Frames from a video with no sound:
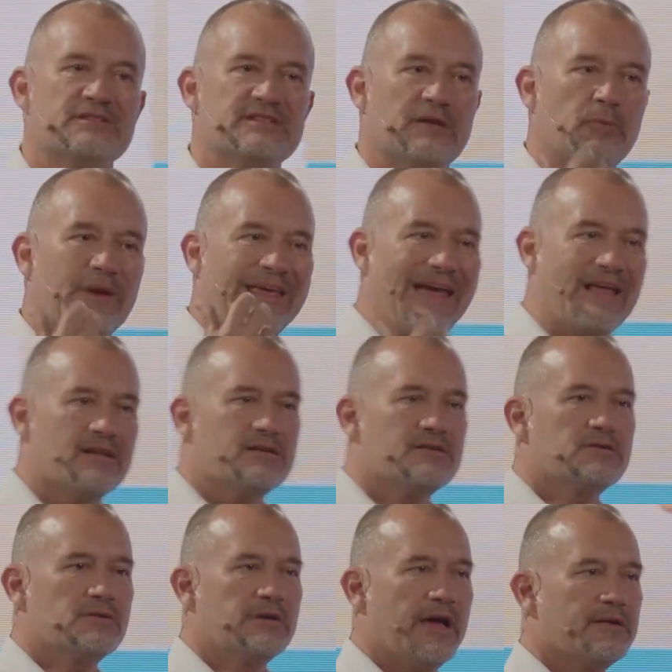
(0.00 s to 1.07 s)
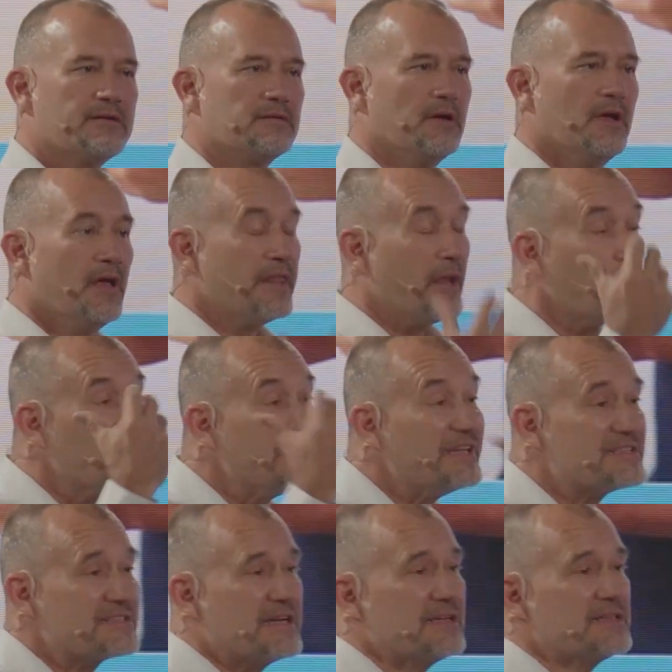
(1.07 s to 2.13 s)
that we gather together, that we
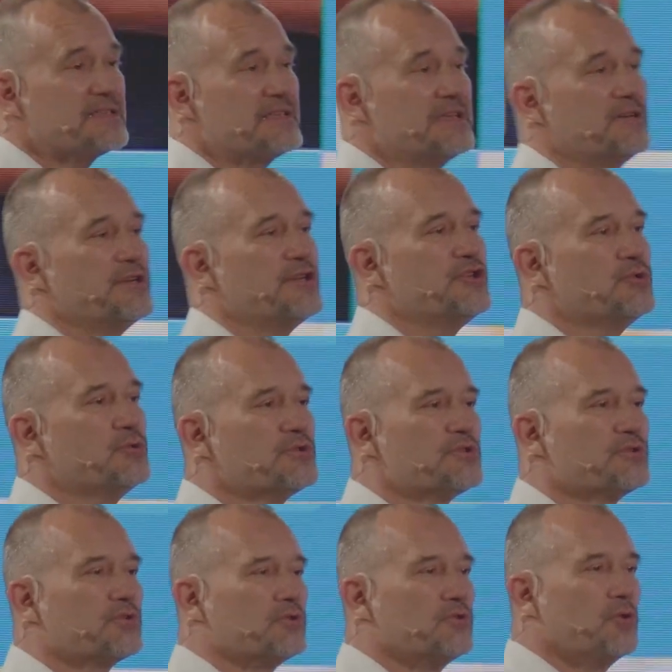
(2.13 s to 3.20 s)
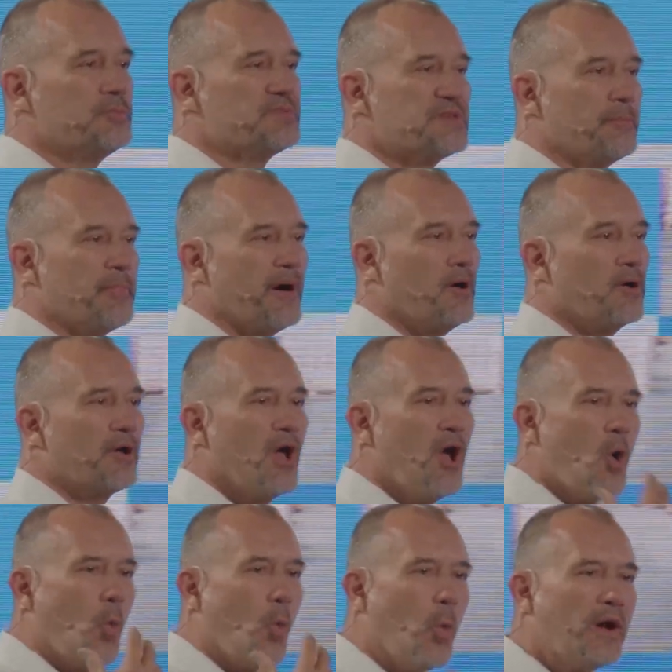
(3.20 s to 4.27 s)
discuss here in user groups
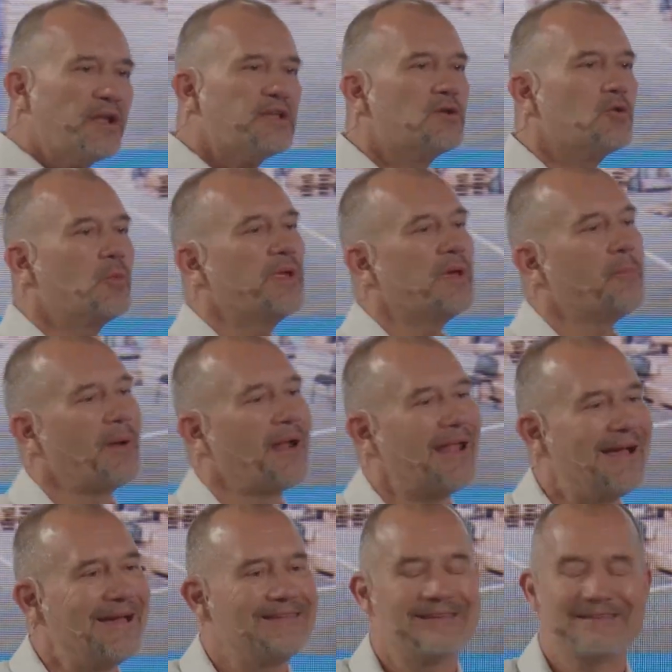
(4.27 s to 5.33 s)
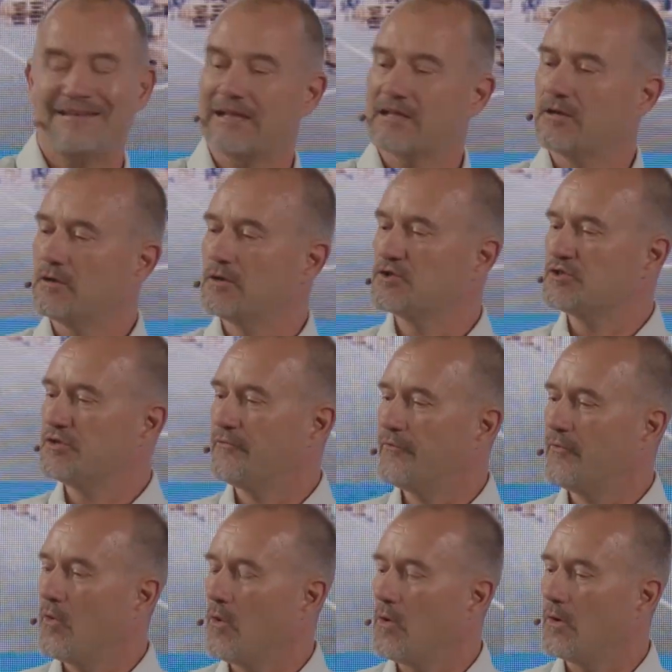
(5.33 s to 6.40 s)
about what do we apply the technology
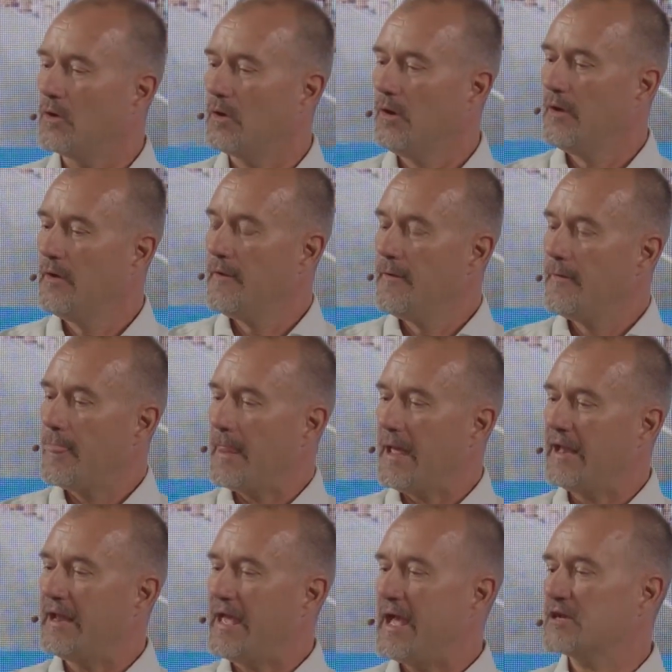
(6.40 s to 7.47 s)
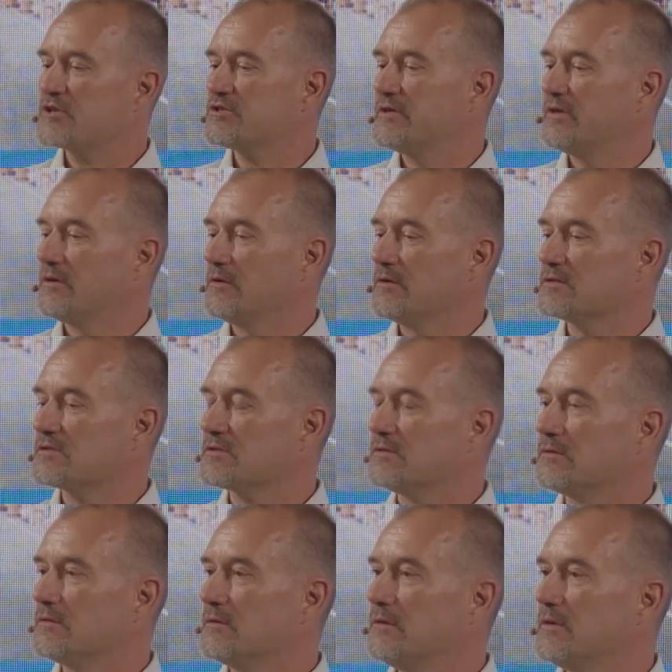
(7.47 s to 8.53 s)
for. And actually
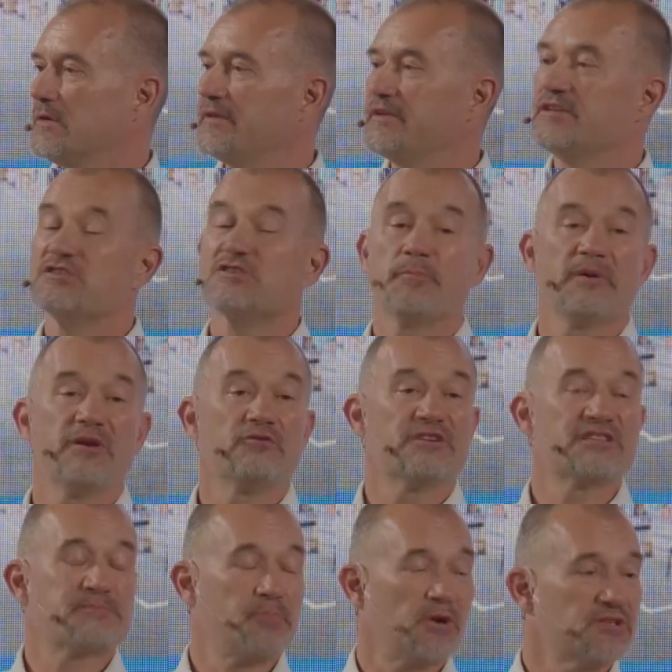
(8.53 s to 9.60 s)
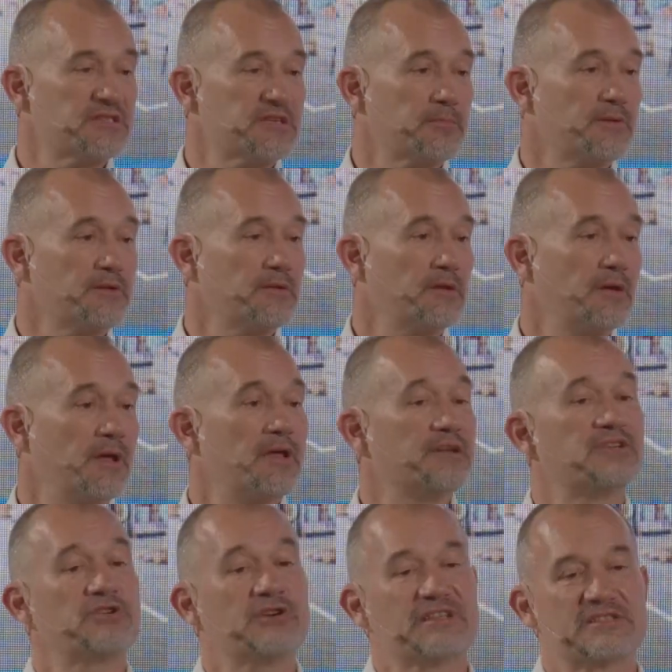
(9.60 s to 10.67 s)
also, it needs to be responsible and
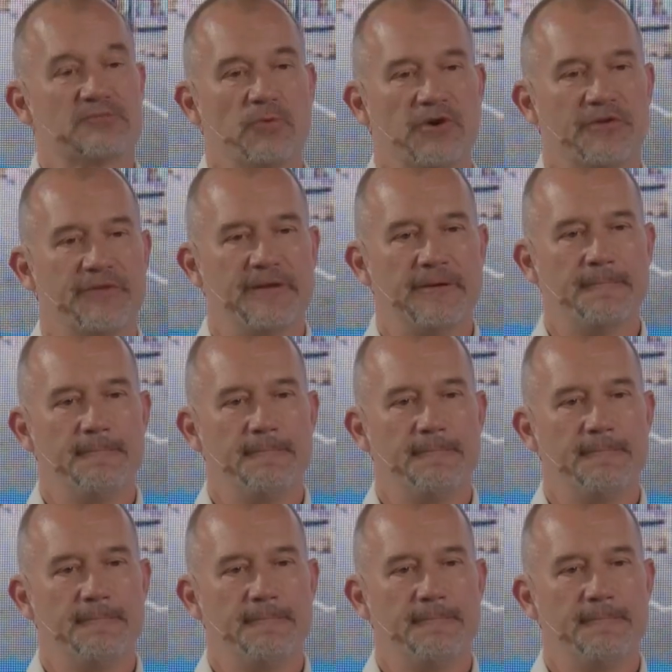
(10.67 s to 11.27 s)
trustworthy.